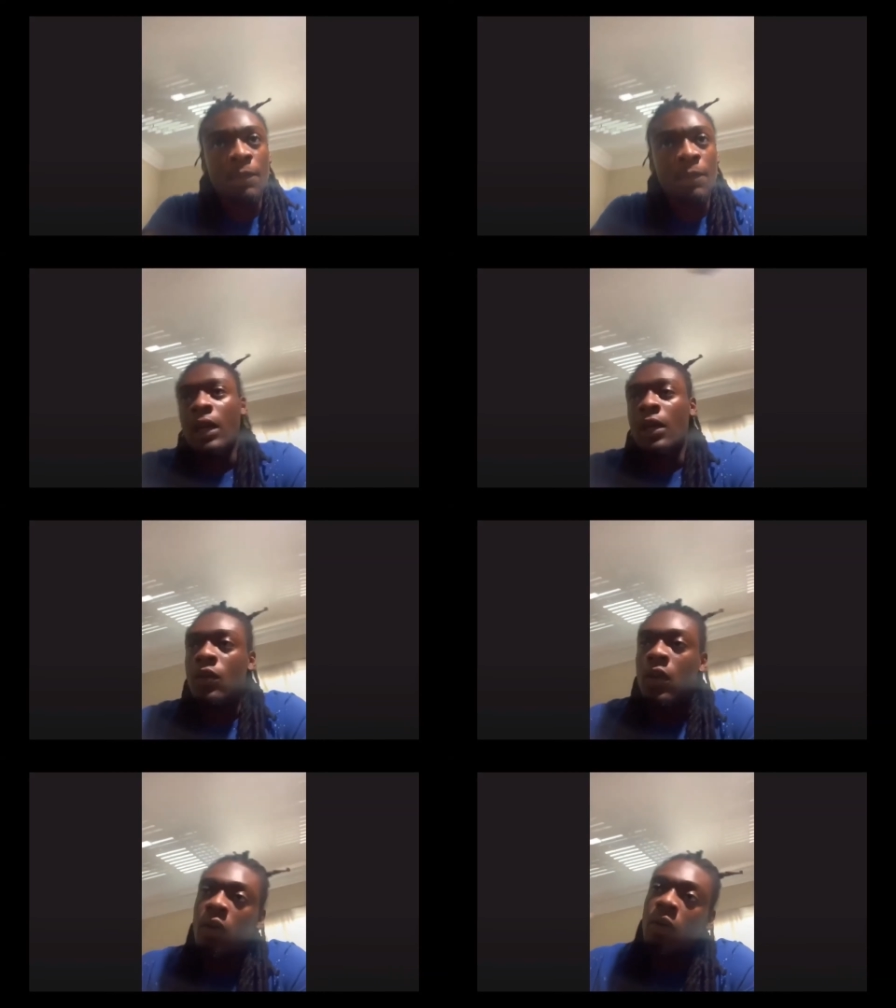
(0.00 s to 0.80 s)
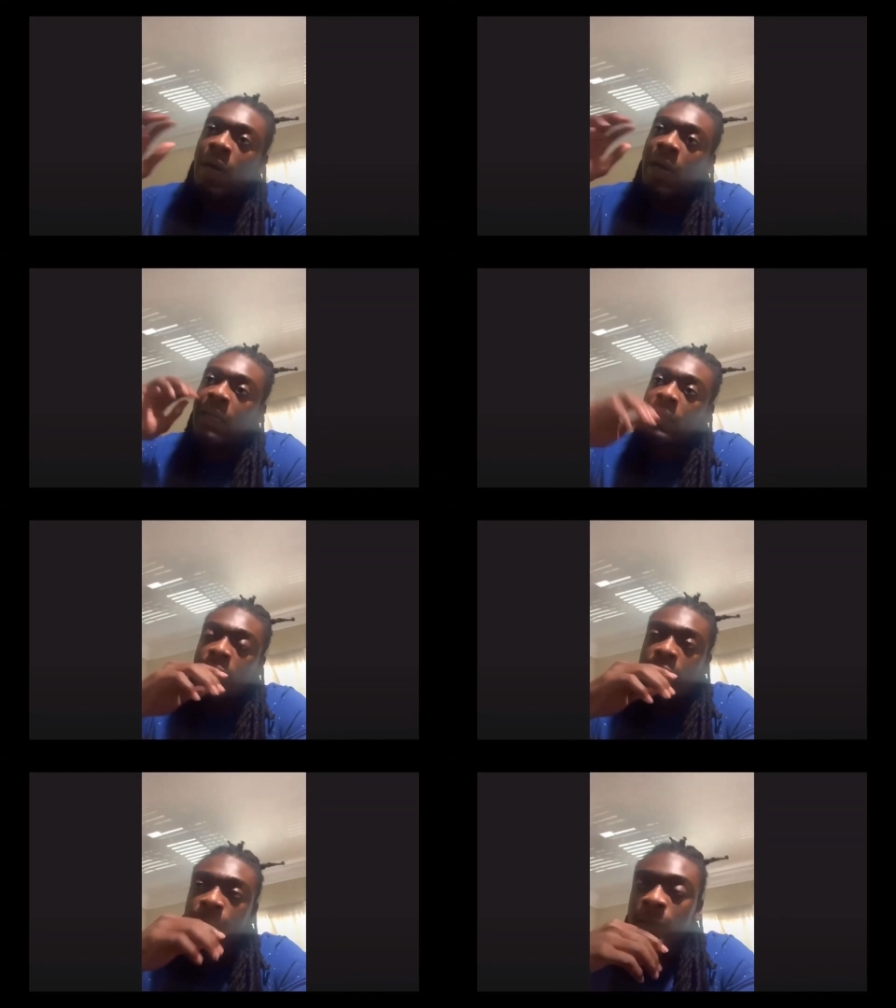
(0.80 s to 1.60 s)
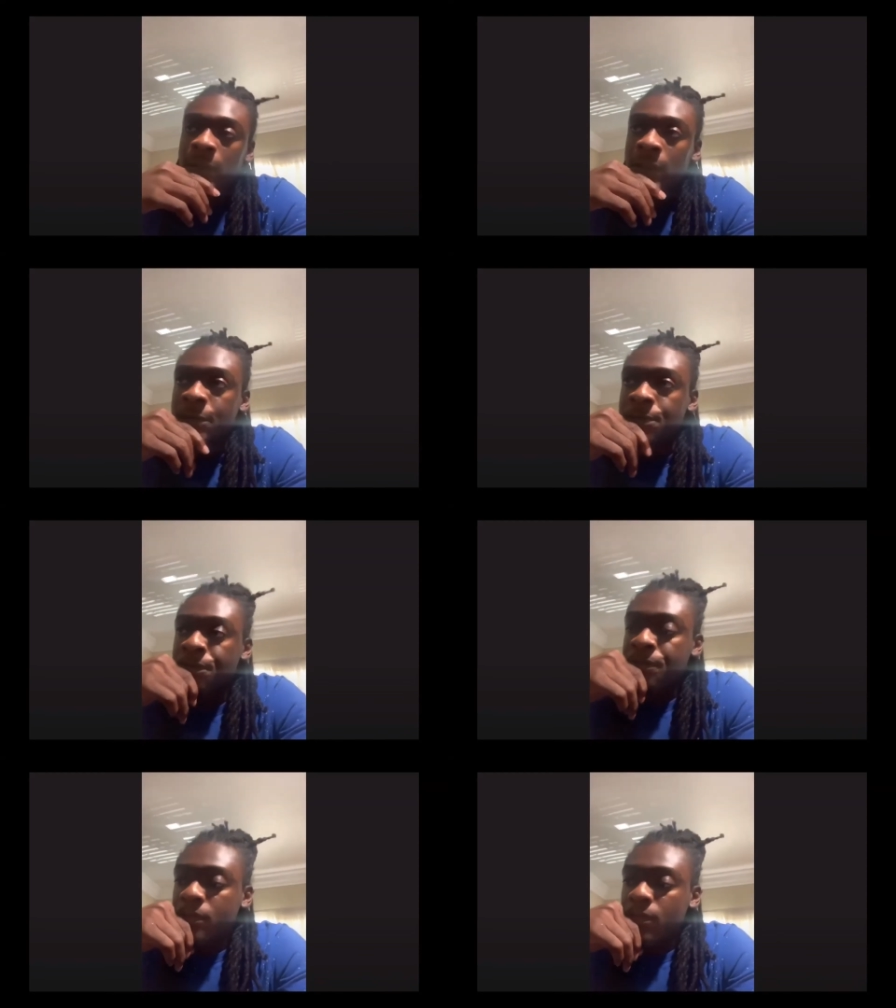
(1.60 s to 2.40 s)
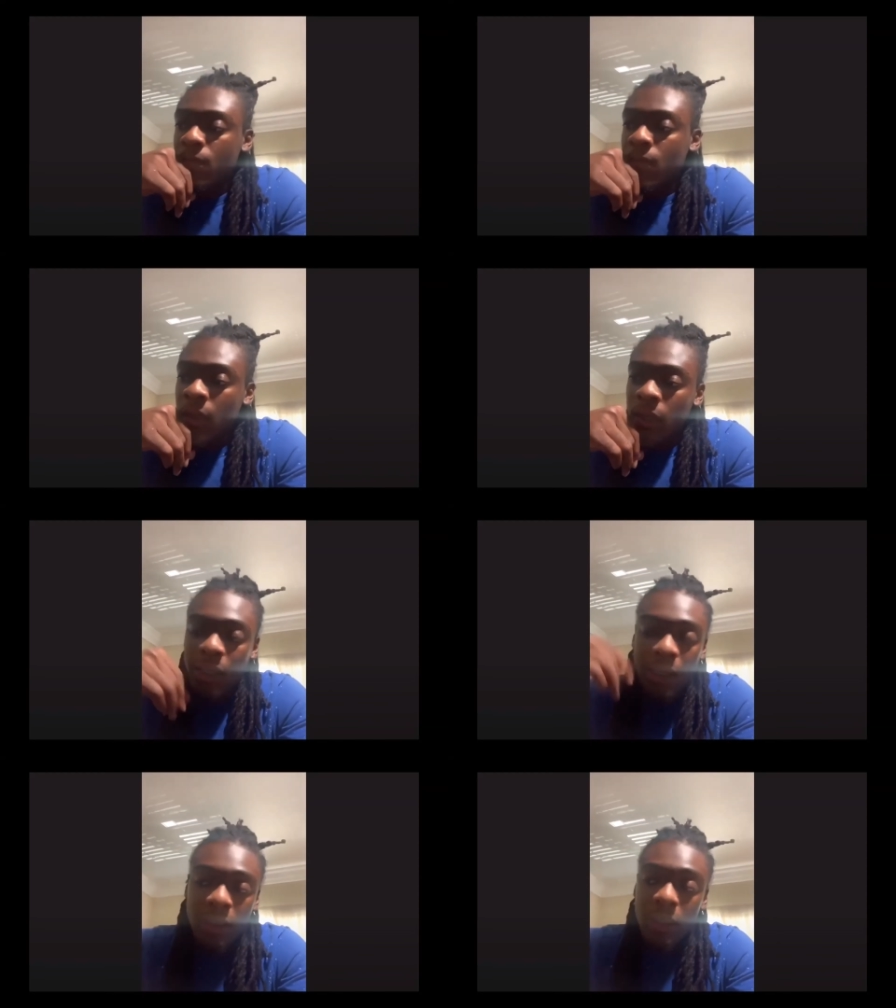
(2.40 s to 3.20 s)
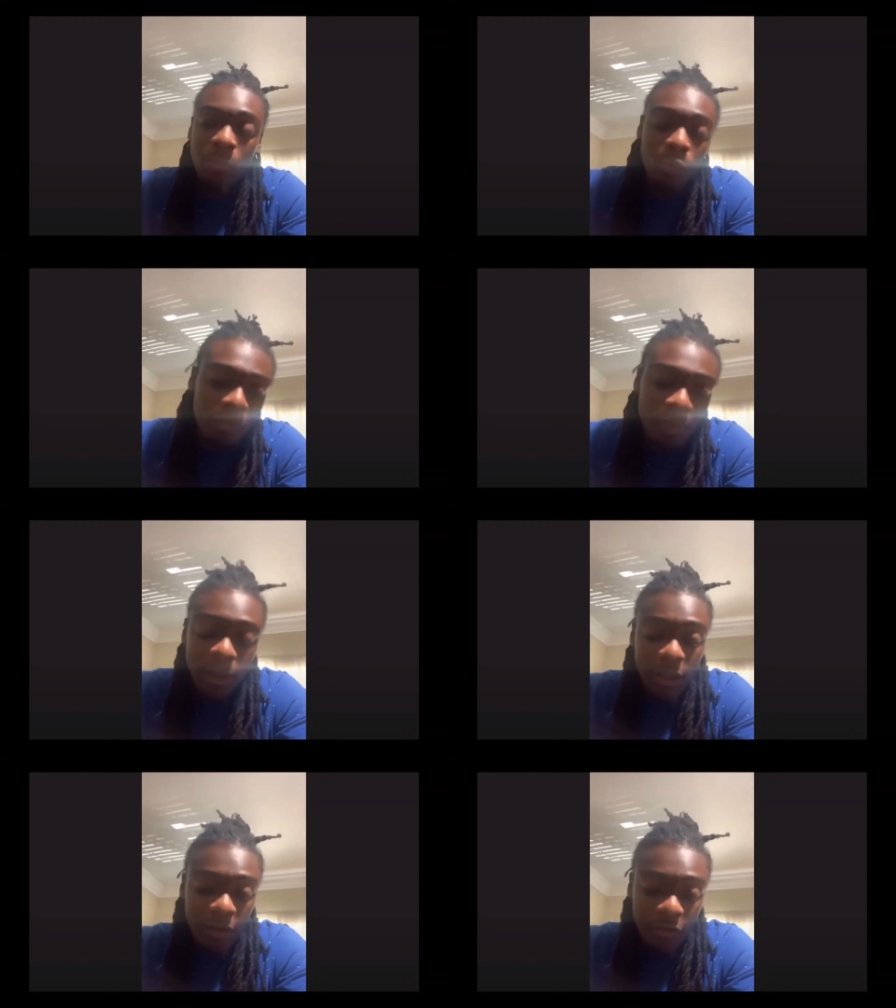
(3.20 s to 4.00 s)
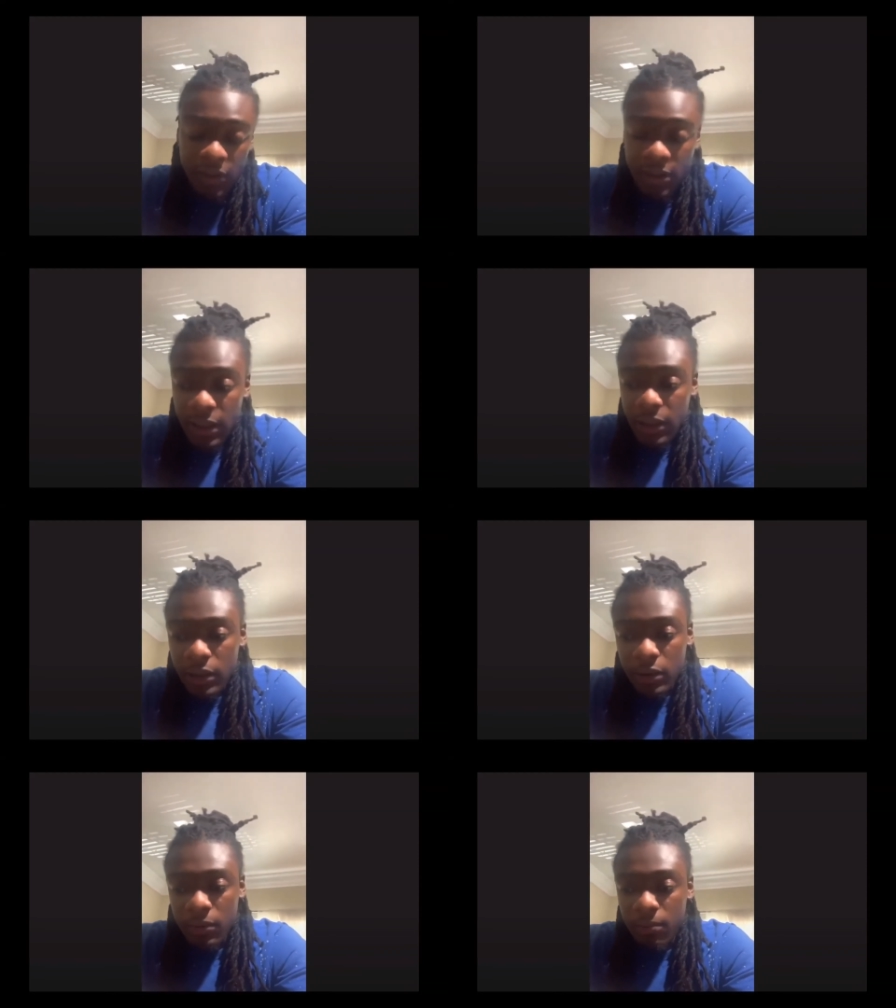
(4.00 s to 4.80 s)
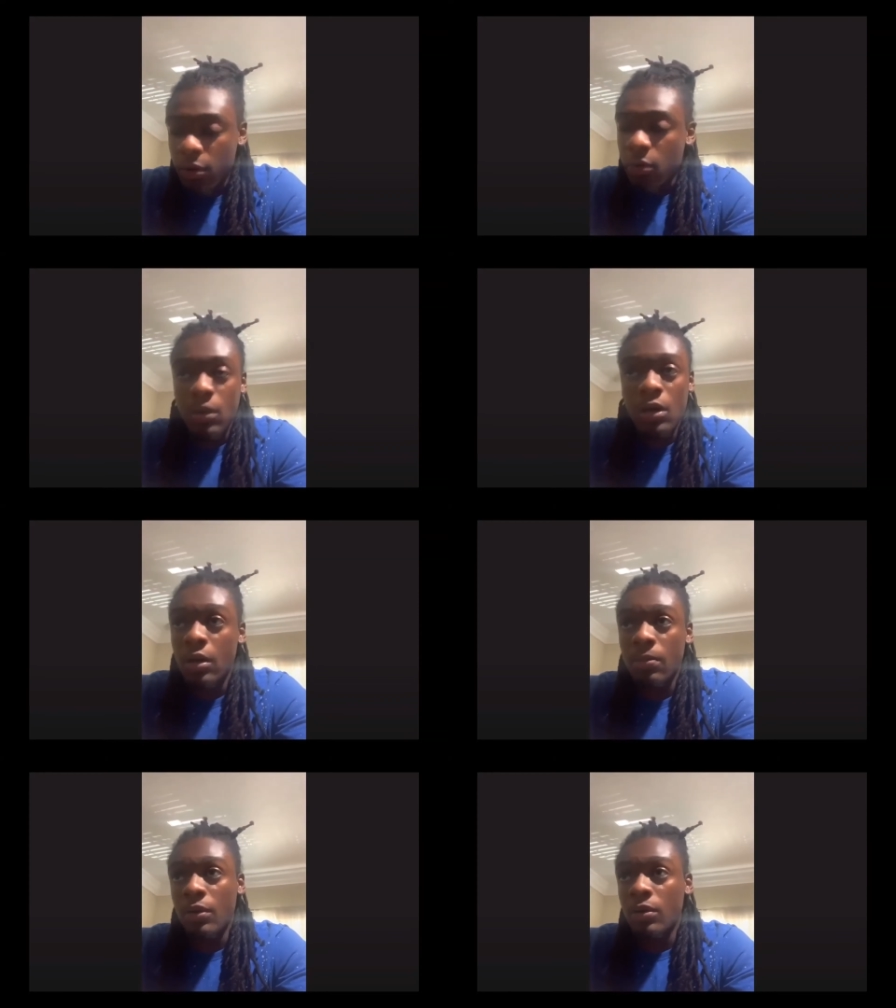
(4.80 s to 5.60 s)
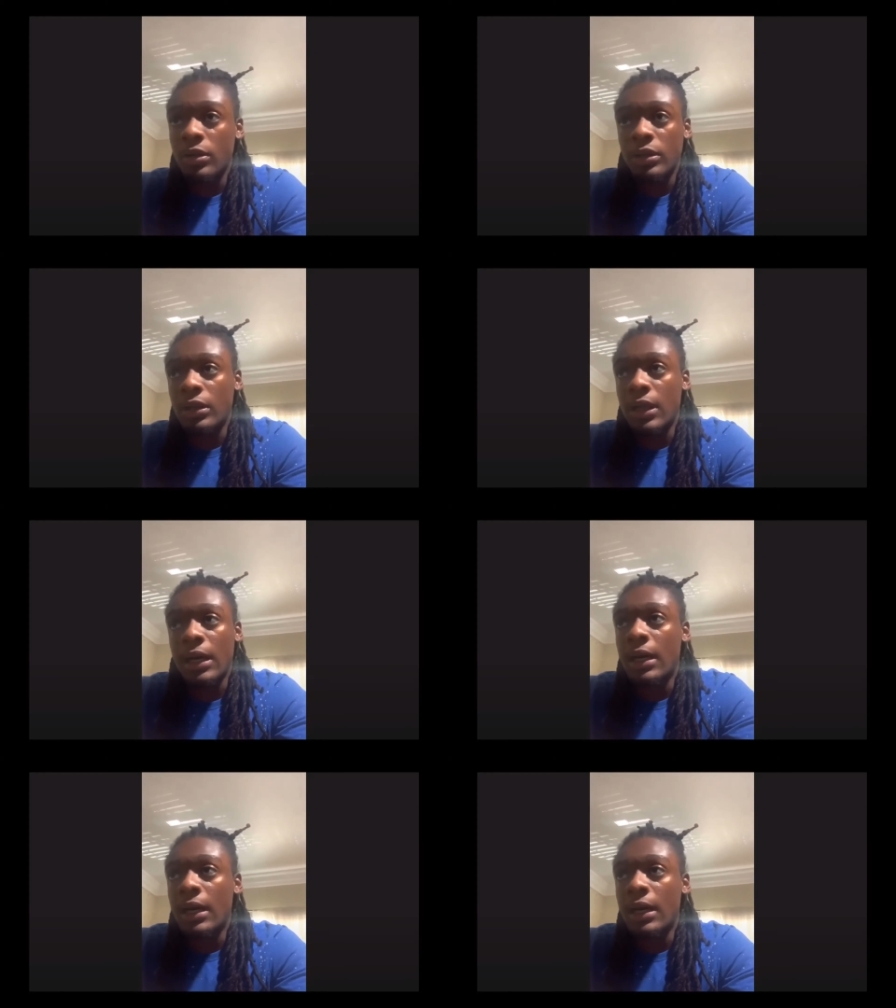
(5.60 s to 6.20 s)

I ended up they ended up moving me to defense that year. Broke my heart, bro, because like I